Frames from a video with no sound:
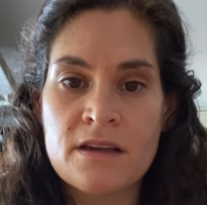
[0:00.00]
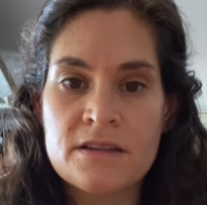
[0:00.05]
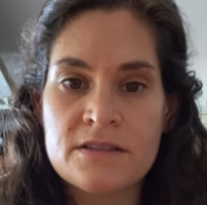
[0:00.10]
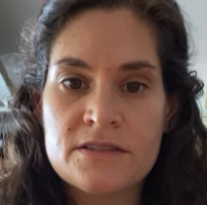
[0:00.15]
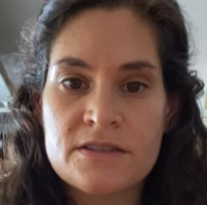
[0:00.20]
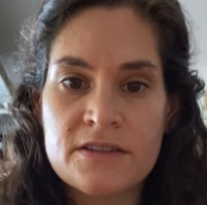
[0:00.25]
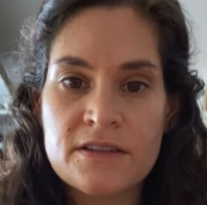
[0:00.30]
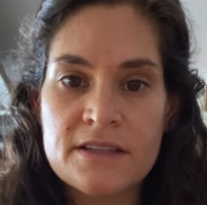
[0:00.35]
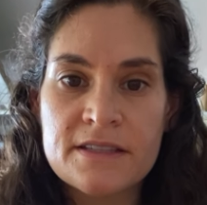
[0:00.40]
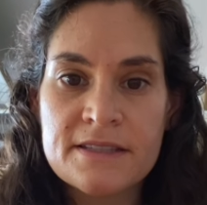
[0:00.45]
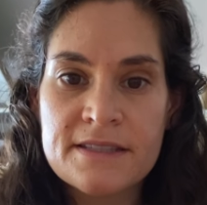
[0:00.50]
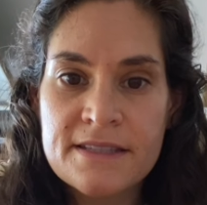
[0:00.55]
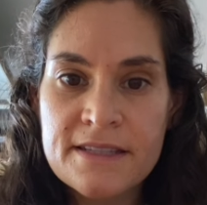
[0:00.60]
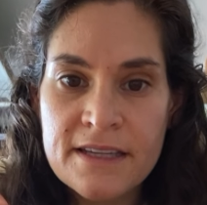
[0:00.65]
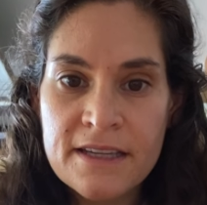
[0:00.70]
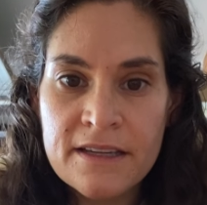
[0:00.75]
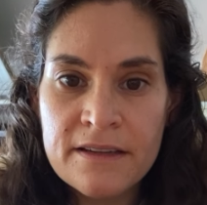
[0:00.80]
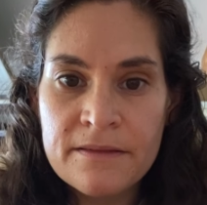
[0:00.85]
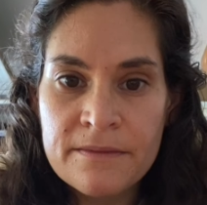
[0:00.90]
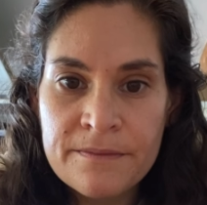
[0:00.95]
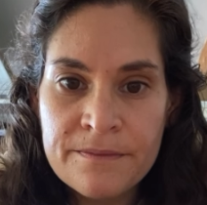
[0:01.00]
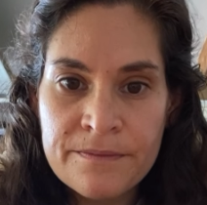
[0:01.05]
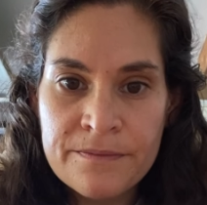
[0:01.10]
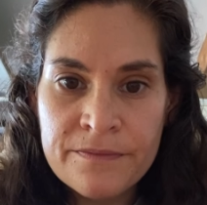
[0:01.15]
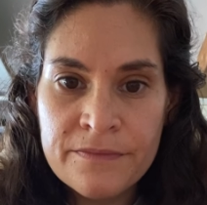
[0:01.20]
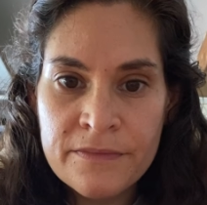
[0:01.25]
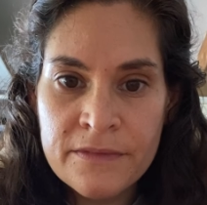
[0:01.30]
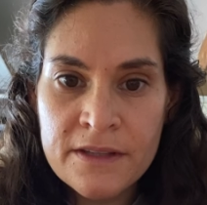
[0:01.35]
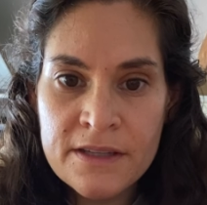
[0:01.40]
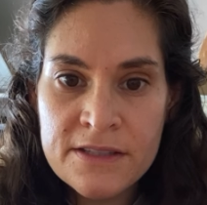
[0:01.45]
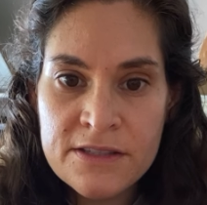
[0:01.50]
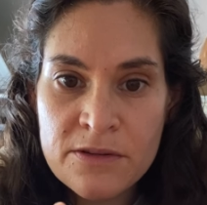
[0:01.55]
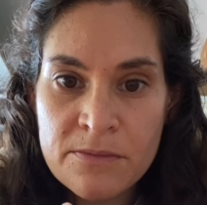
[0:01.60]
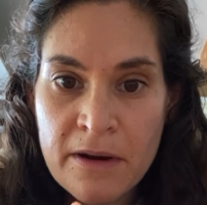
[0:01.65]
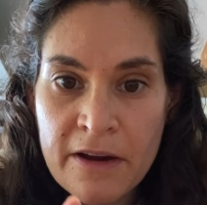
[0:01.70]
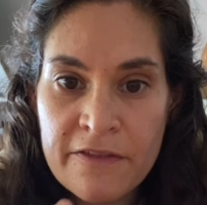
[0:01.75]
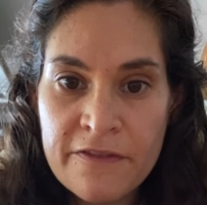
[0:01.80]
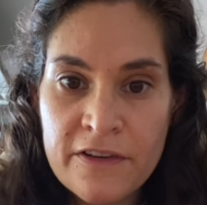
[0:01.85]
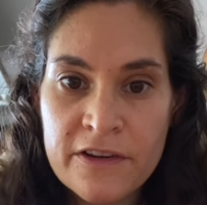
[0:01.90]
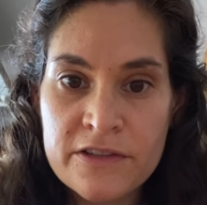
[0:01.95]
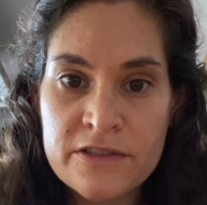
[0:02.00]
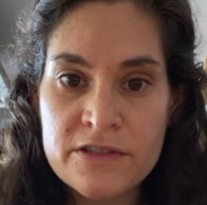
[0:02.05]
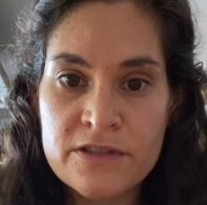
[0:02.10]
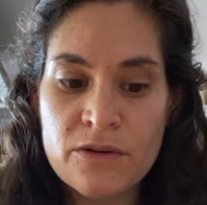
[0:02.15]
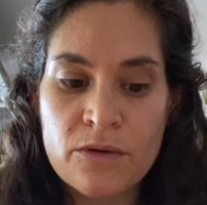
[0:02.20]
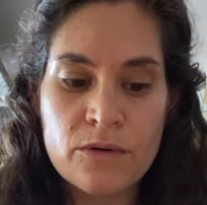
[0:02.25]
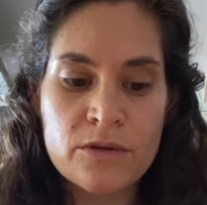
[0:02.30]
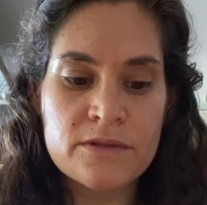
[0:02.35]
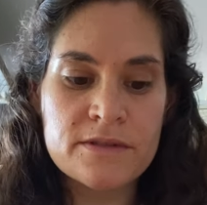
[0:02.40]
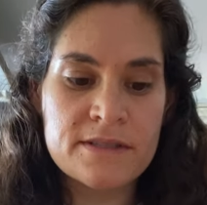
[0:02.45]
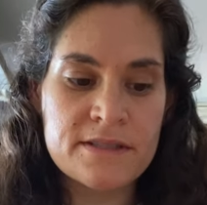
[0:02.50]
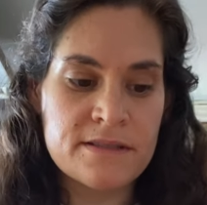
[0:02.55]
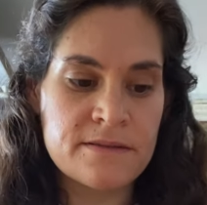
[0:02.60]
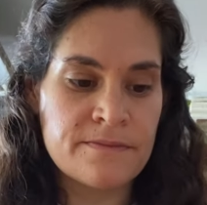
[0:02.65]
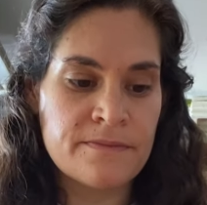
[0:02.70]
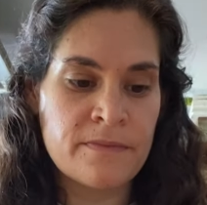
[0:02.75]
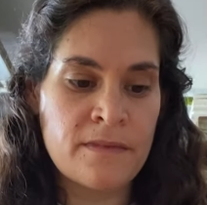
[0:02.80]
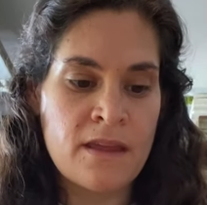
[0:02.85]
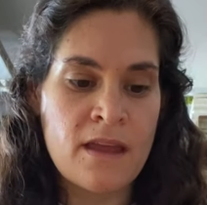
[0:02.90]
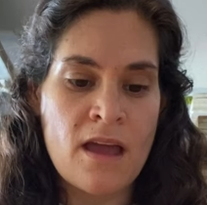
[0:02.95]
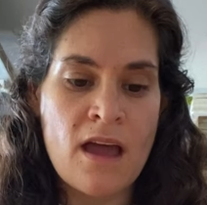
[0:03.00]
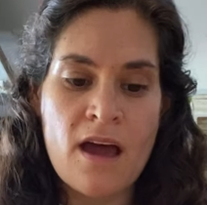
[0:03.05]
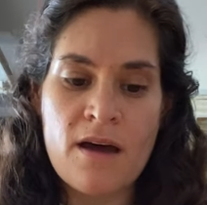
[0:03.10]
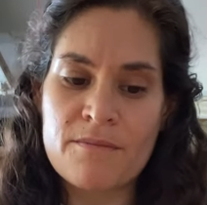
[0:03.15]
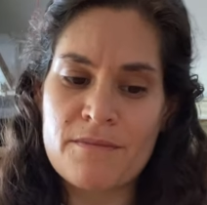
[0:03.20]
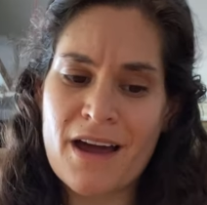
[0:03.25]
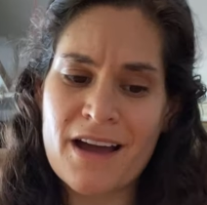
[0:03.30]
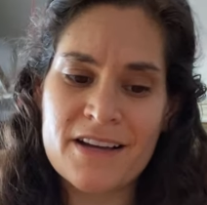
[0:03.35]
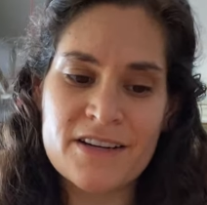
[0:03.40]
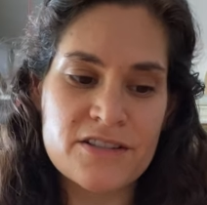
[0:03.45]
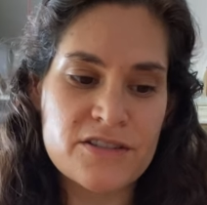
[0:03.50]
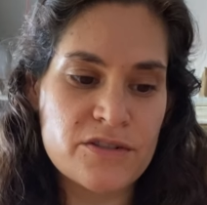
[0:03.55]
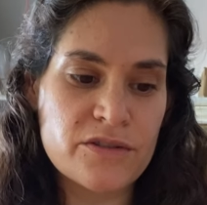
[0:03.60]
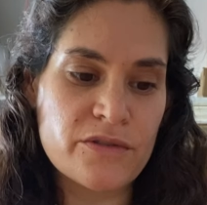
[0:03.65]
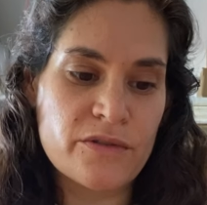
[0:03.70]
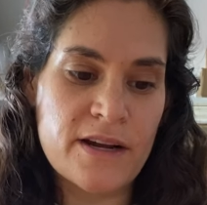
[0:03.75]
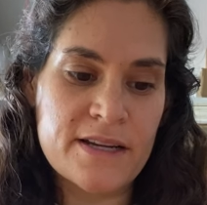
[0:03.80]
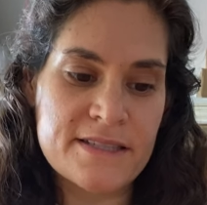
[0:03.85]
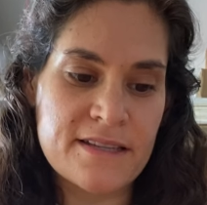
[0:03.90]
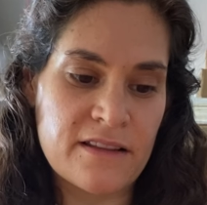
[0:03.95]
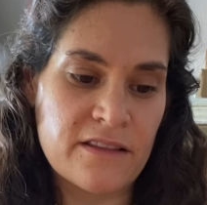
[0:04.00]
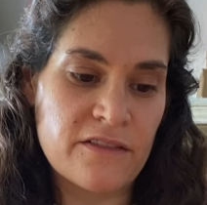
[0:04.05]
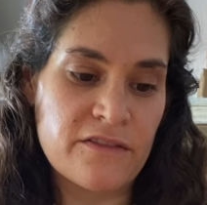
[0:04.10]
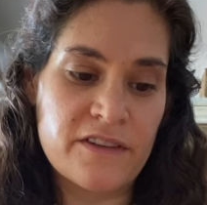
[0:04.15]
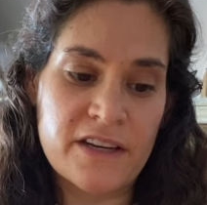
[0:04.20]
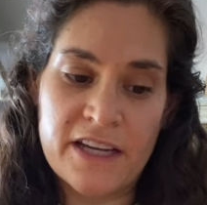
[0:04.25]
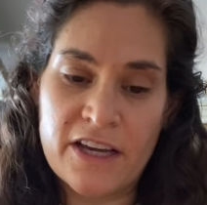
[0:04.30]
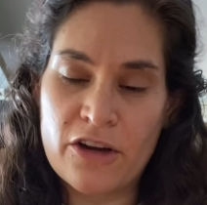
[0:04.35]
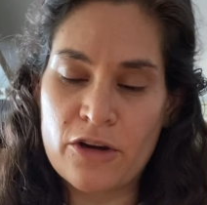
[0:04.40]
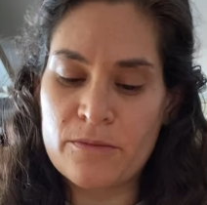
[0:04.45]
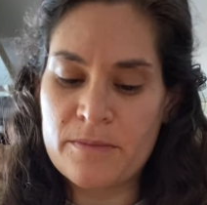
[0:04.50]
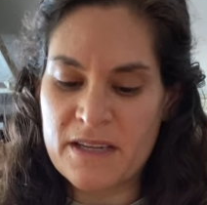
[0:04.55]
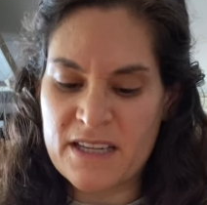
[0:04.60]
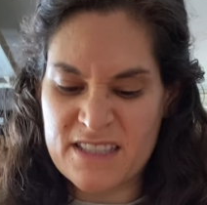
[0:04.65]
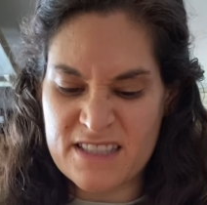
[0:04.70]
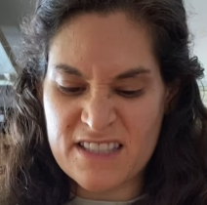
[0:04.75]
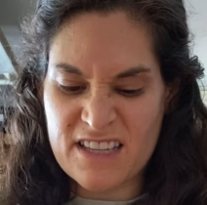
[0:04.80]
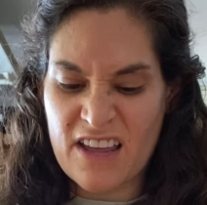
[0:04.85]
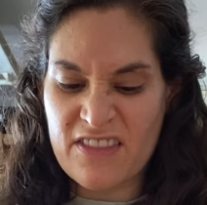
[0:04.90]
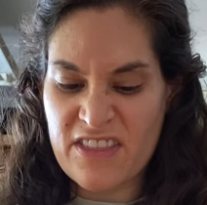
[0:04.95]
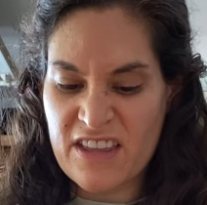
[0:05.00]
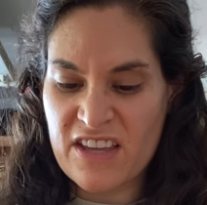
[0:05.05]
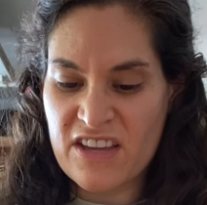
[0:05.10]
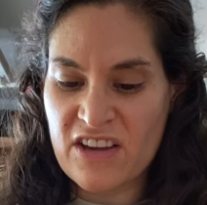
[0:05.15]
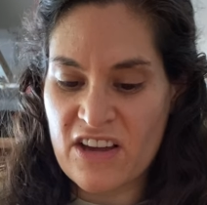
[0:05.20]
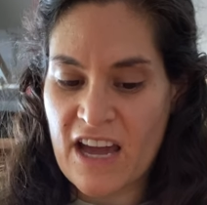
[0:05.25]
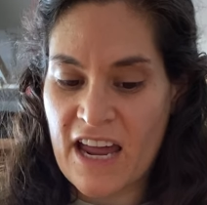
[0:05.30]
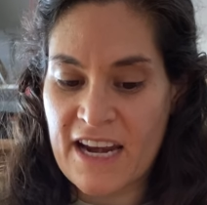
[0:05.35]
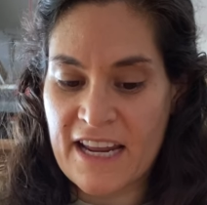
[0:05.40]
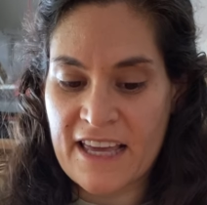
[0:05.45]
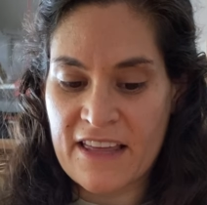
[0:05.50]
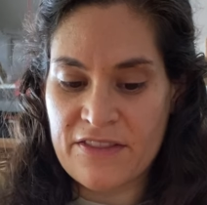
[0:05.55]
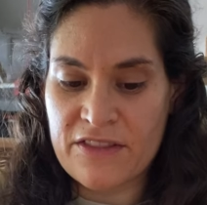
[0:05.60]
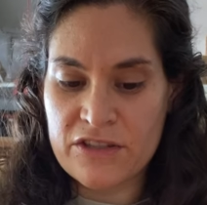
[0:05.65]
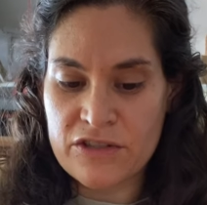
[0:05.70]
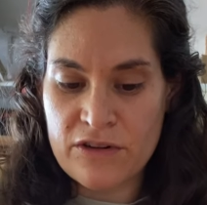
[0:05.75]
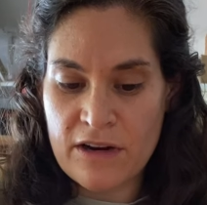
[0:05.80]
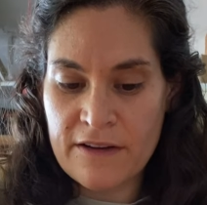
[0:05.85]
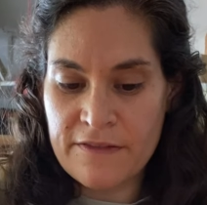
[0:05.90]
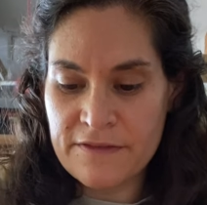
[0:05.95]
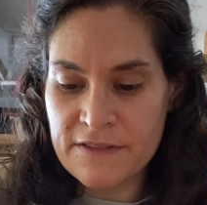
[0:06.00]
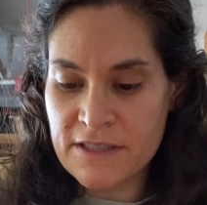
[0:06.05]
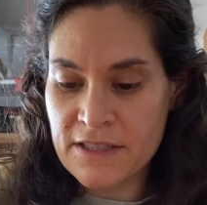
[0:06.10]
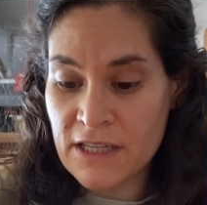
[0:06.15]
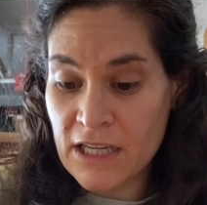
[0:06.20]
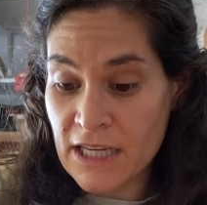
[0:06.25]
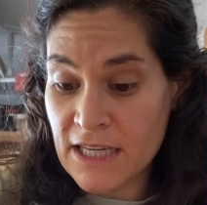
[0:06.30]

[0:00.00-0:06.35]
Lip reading: So you can see, these are my first holes. I'm not going to do the rest on the video because I think you kind of get the drift.